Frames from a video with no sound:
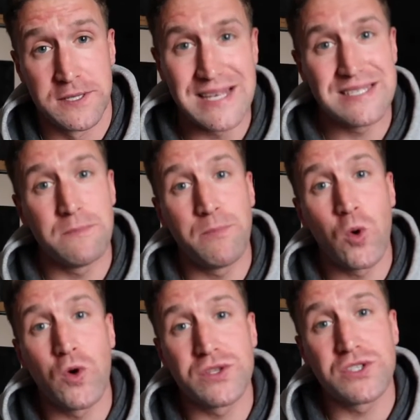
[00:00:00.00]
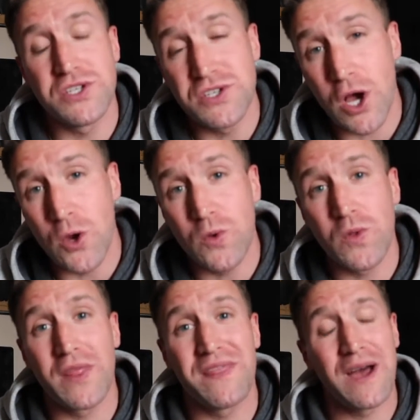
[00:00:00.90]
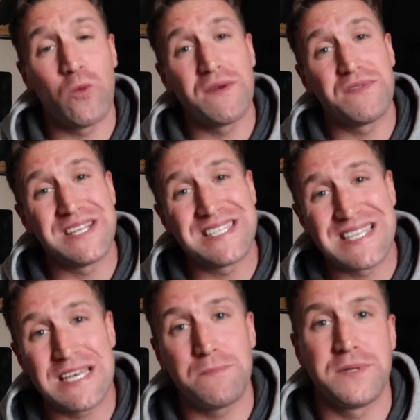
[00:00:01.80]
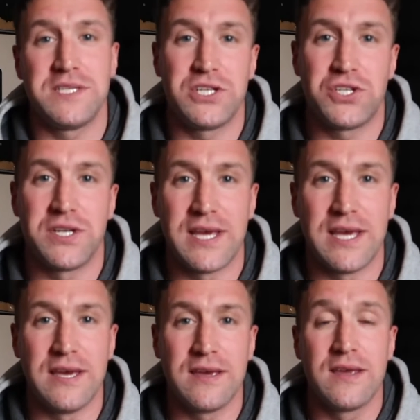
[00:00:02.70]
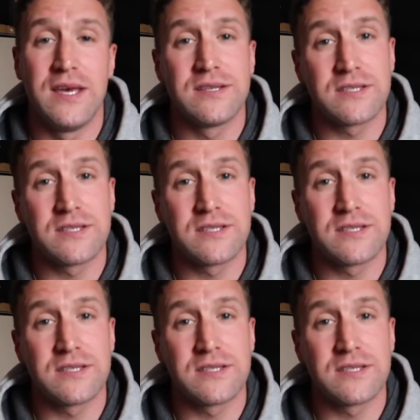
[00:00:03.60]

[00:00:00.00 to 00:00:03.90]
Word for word: It is important to note that with the seat position here,